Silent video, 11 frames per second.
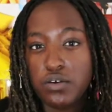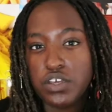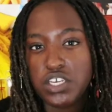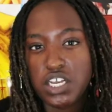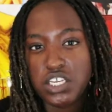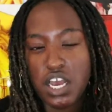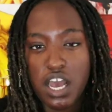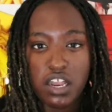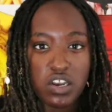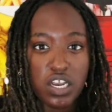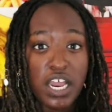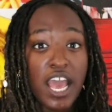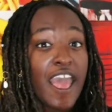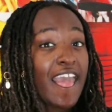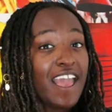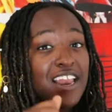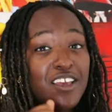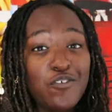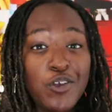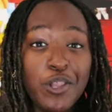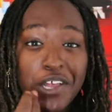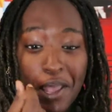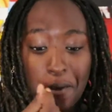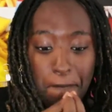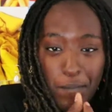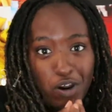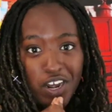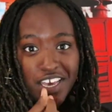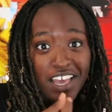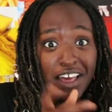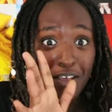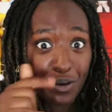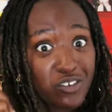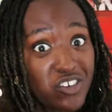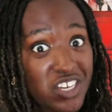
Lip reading: now they charge 100, and if you look like money, they're